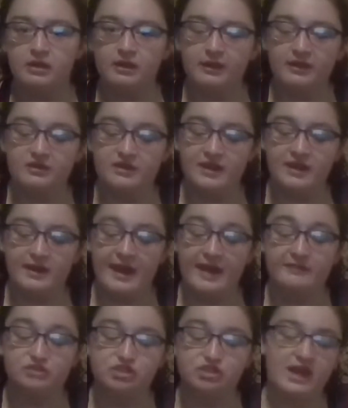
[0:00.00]
And then
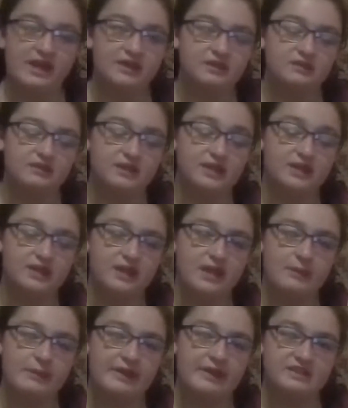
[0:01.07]
after getting
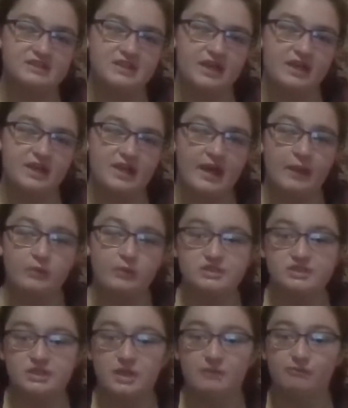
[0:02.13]
him, I decided I
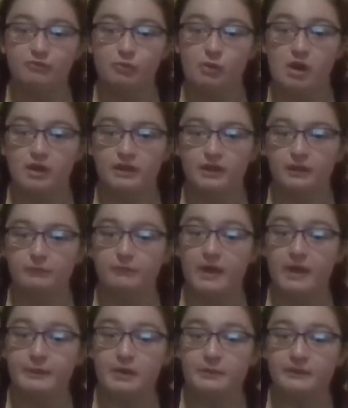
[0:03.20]
wasn't up for walking my
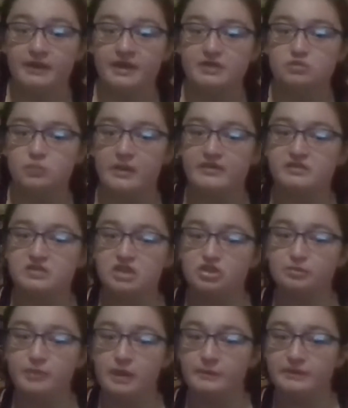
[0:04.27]
puppy as well as other
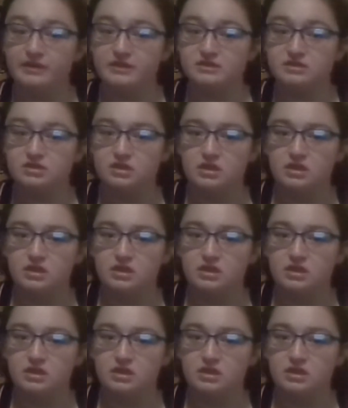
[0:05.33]
puppies.